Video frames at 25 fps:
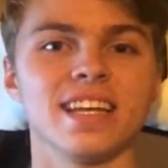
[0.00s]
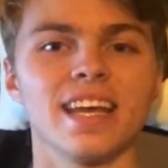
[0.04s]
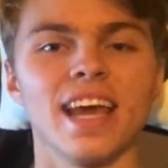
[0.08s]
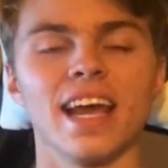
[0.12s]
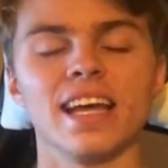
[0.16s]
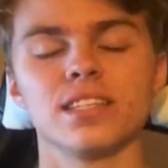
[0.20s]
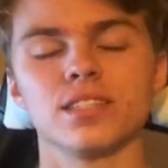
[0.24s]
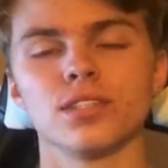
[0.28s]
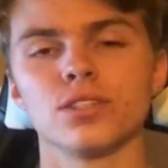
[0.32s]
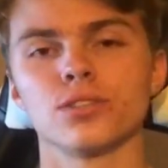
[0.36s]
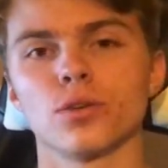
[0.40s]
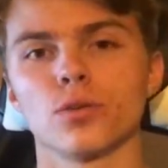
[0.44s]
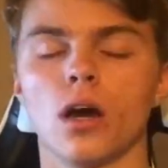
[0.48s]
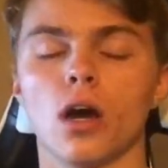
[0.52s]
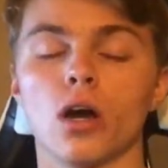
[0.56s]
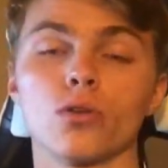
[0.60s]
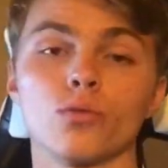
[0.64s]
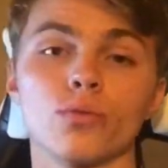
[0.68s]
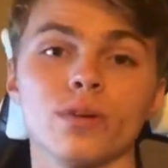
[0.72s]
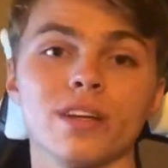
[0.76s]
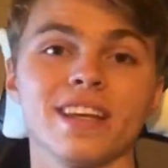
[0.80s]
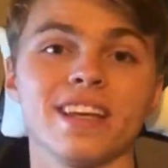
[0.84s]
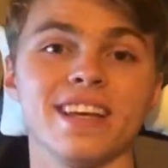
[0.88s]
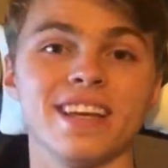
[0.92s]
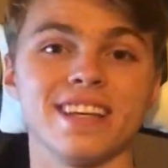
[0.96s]
cases are
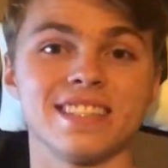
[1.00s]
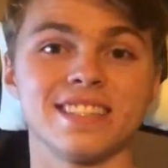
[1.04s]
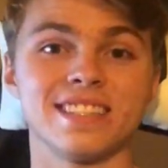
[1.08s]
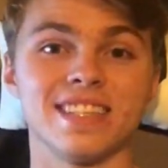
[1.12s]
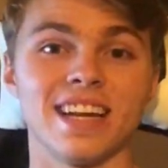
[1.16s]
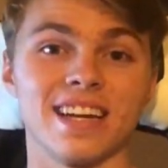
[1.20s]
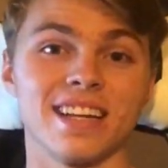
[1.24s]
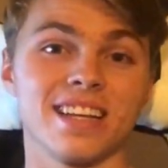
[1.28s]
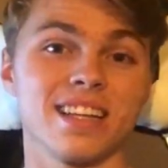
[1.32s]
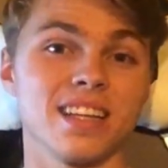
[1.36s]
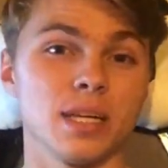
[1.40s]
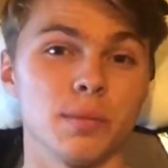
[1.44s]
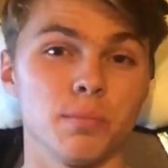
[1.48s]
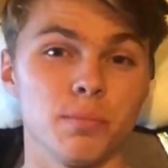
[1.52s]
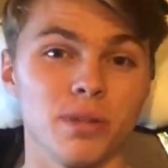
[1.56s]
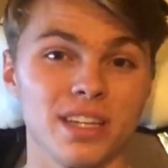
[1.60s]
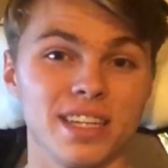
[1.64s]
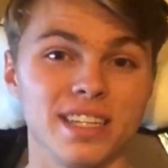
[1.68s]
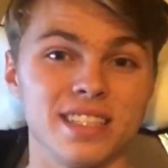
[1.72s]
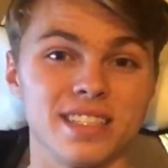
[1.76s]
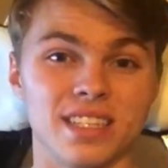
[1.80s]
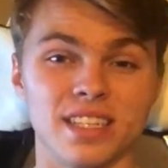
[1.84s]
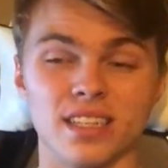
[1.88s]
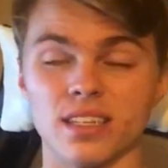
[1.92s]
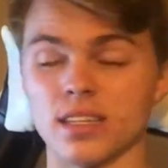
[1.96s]
really aesthetically
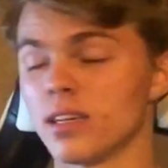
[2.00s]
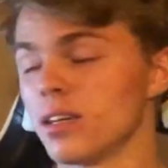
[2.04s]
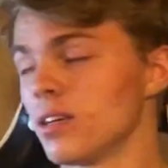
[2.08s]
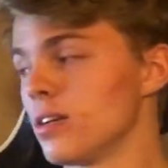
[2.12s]
pleasing.